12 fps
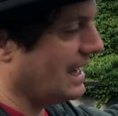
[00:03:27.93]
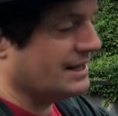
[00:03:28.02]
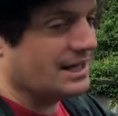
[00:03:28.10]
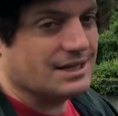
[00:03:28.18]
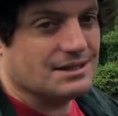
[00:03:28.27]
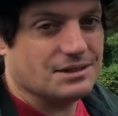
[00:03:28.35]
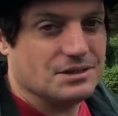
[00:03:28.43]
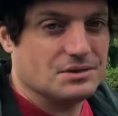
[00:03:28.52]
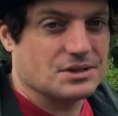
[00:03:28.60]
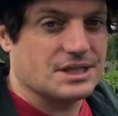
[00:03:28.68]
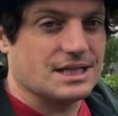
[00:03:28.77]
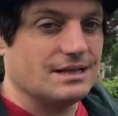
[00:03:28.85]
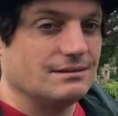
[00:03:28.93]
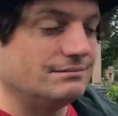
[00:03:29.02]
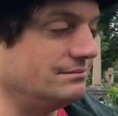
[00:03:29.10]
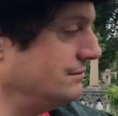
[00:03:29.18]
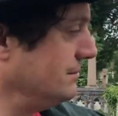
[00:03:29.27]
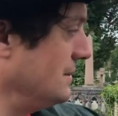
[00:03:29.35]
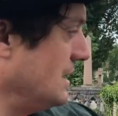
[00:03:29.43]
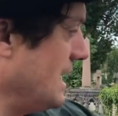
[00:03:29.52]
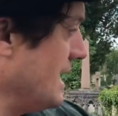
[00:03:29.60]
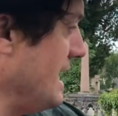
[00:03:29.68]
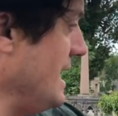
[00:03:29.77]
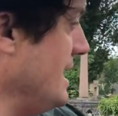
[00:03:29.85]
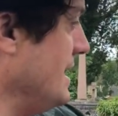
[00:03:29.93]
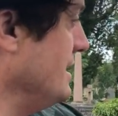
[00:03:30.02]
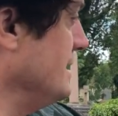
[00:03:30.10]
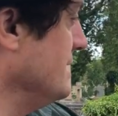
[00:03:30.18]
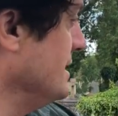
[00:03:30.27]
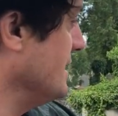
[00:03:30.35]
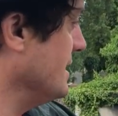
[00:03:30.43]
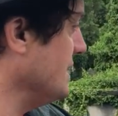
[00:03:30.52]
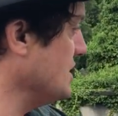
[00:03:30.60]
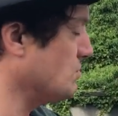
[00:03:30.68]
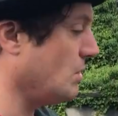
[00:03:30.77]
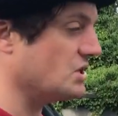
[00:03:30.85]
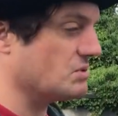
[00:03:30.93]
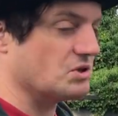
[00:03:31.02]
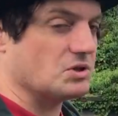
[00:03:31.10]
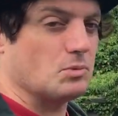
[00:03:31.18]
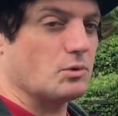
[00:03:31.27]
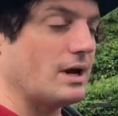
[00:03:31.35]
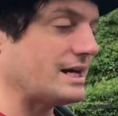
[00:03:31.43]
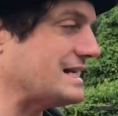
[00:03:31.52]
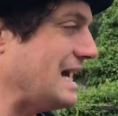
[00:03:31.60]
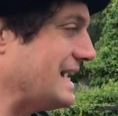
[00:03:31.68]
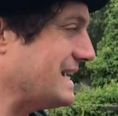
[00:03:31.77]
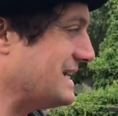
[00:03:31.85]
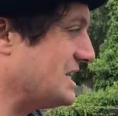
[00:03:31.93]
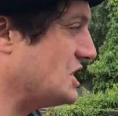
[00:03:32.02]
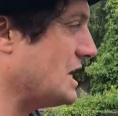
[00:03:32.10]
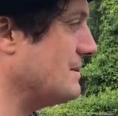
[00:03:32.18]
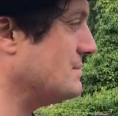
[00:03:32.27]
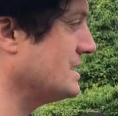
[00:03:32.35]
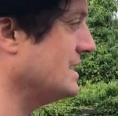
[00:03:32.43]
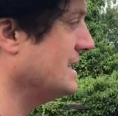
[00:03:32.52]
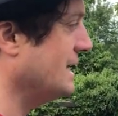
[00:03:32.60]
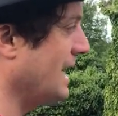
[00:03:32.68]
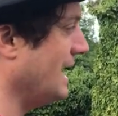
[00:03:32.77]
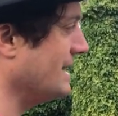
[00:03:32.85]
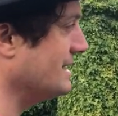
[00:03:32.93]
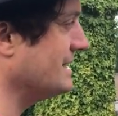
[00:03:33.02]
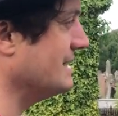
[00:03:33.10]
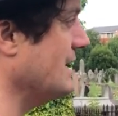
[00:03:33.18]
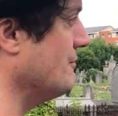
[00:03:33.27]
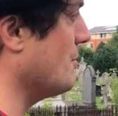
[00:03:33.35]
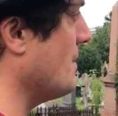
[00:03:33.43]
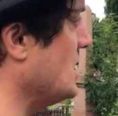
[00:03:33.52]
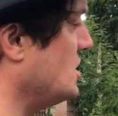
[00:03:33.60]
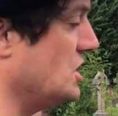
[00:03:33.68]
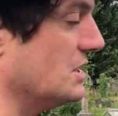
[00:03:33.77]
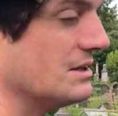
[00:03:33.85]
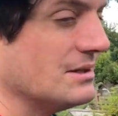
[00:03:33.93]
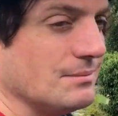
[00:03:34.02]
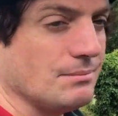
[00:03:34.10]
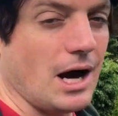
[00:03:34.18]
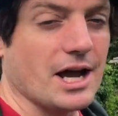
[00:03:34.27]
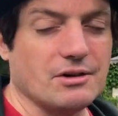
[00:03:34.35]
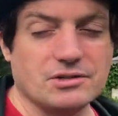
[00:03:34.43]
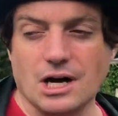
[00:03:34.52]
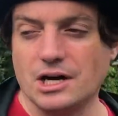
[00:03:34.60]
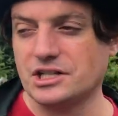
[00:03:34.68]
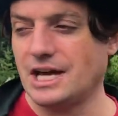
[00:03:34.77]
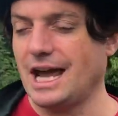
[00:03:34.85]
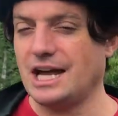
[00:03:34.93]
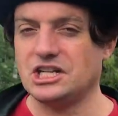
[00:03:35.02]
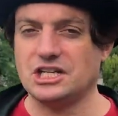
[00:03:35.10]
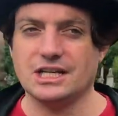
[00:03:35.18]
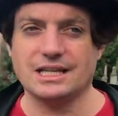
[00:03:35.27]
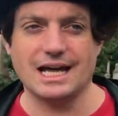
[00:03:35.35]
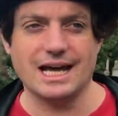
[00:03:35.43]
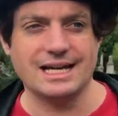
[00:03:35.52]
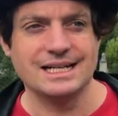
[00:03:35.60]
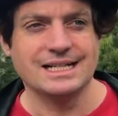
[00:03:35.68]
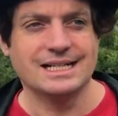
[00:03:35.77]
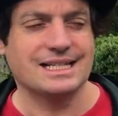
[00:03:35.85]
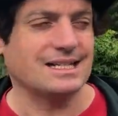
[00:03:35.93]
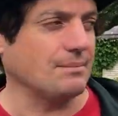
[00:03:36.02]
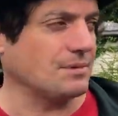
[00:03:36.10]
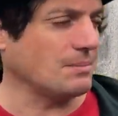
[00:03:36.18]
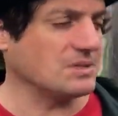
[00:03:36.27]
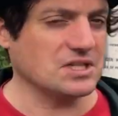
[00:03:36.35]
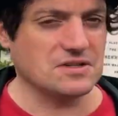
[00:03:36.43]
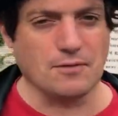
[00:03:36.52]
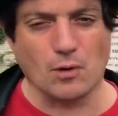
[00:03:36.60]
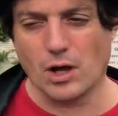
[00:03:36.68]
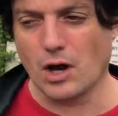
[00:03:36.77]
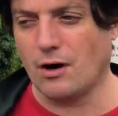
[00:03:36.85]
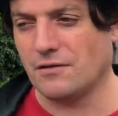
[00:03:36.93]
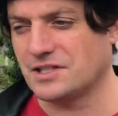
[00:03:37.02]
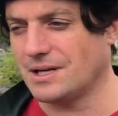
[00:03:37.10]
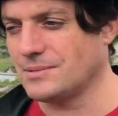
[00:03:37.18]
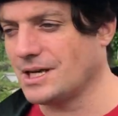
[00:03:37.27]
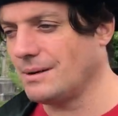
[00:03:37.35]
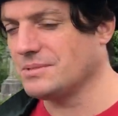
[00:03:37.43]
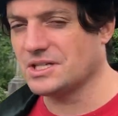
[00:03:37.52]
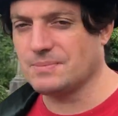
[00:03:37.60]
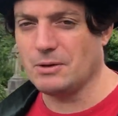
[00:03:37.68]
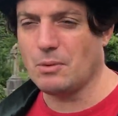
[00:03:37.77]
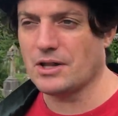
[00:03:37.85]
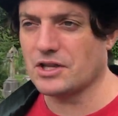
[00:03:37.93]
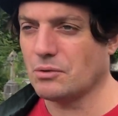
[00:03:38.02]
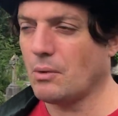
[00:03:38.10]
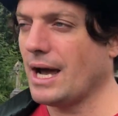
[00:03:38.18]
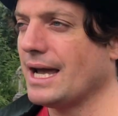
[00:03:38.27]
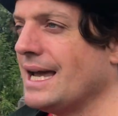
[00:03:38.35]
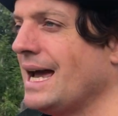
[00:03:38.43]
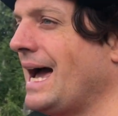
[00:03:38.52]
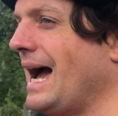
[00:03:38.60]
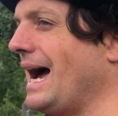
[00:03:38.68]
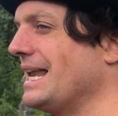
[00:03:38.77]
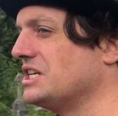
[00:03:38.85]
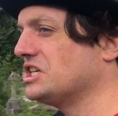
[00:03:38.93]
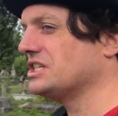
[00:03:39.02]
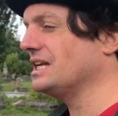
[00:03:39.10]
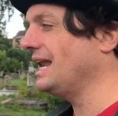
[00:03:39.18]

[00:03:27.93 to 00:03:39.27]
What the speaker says: And then you see, like here, these ones which are more rectangular shaped, and information, biodata etched in there. Sometimes it's falling off, sometimes it's been weathered away, and it's just